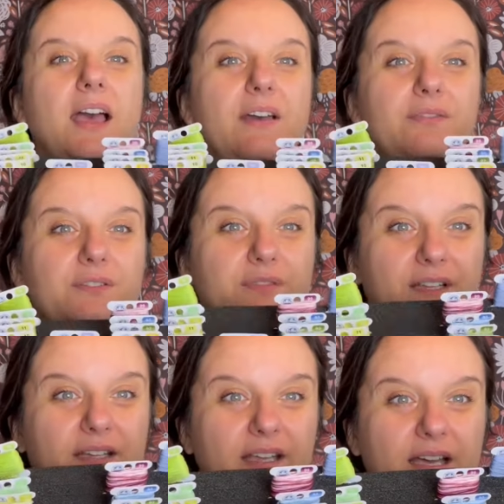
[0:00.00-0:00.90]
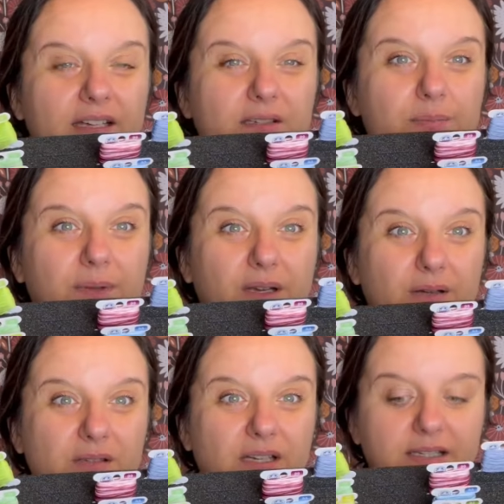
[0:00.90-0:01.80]
everything yet
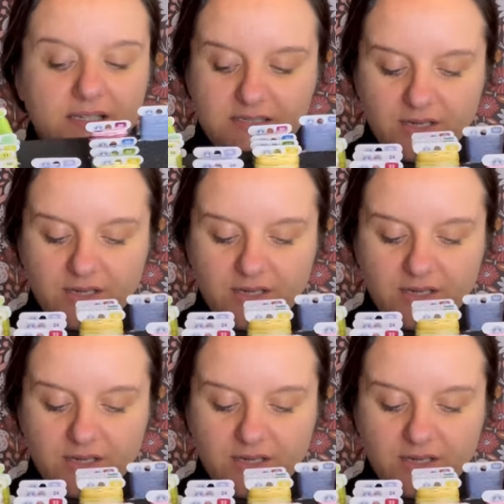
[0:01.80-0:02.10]
because it is